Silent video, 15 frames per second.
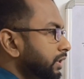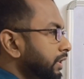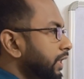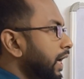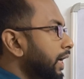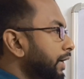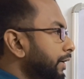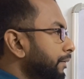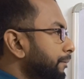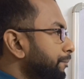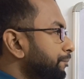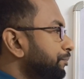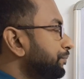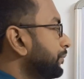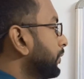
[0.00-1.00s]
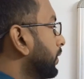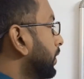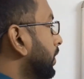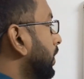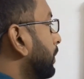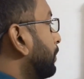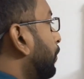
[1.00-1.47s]
that
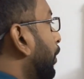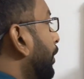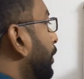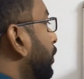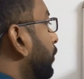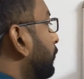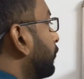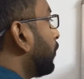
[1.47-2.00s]
the point of